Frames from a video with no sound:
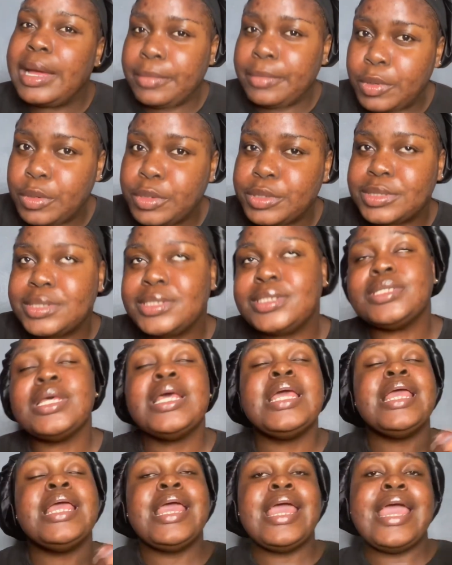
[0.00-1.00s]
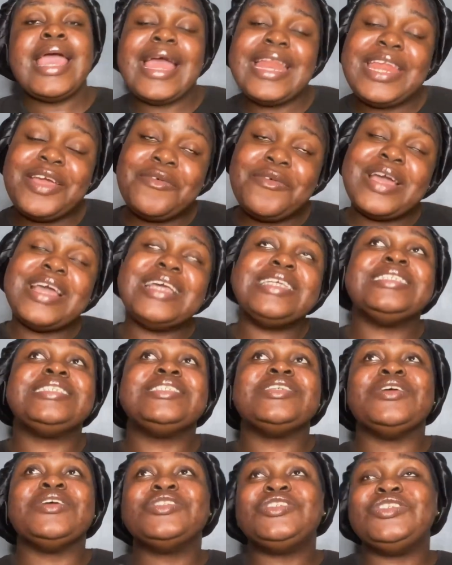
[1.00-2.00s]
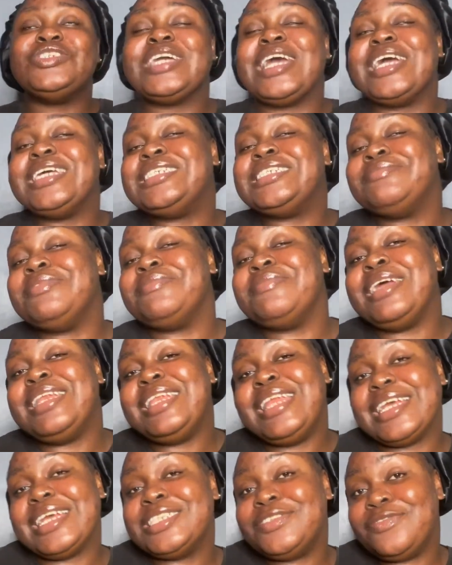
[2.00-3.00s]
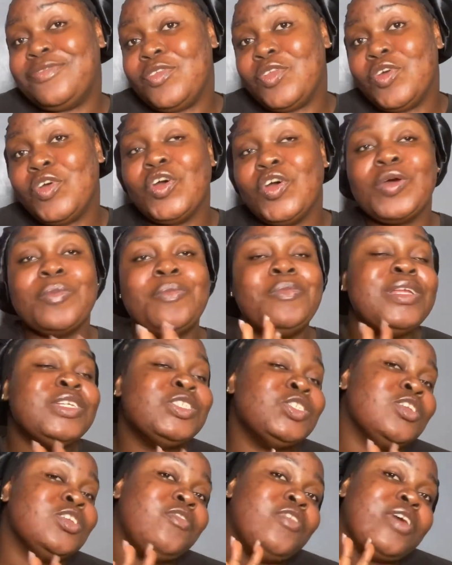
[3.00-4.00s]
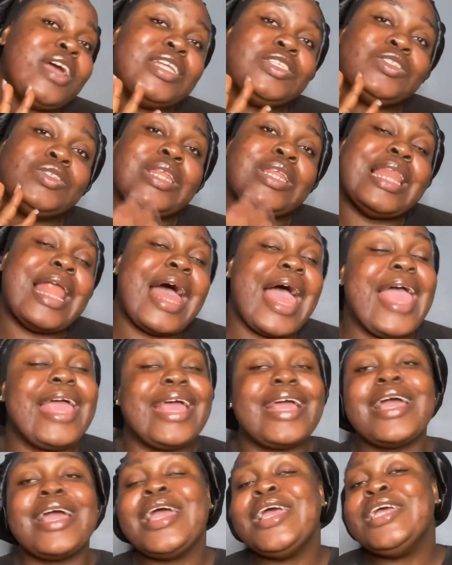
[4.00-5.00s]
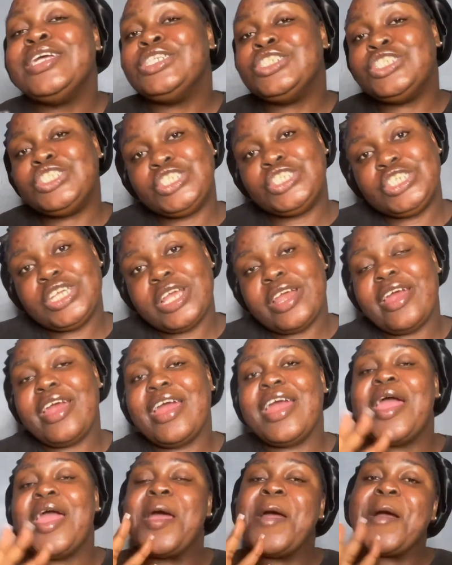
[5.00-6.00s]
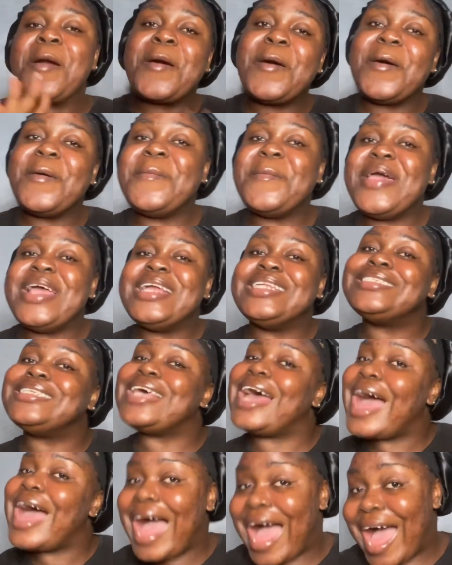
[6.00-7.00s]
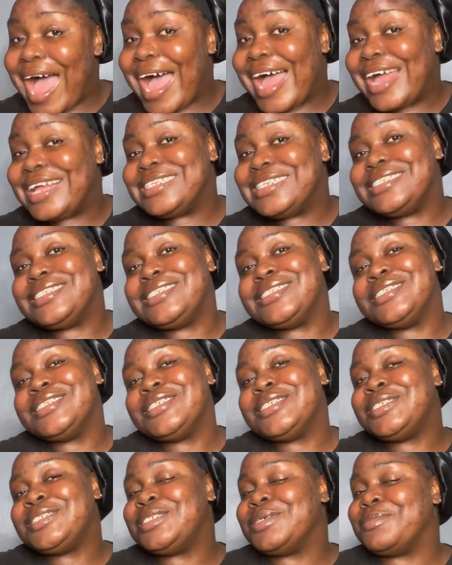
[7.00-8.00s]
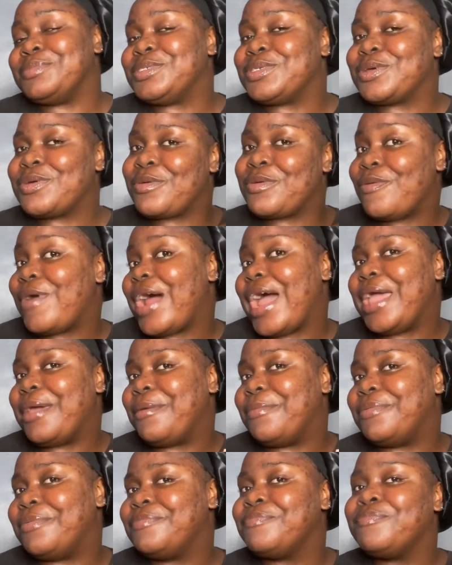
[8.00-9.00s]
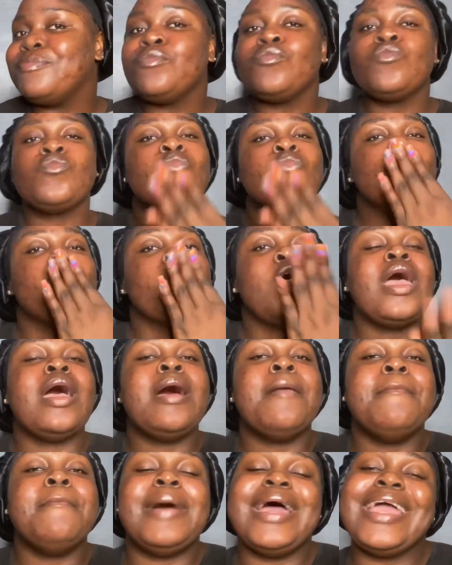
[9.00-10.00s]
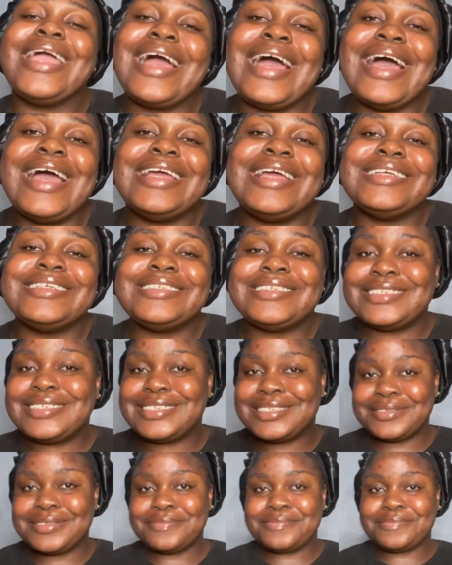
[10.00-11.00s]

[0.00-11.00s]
lost. Anyways, until you guys see me in my next vlog, please do not forget to like, share, comment, and subscribe. Bye guys.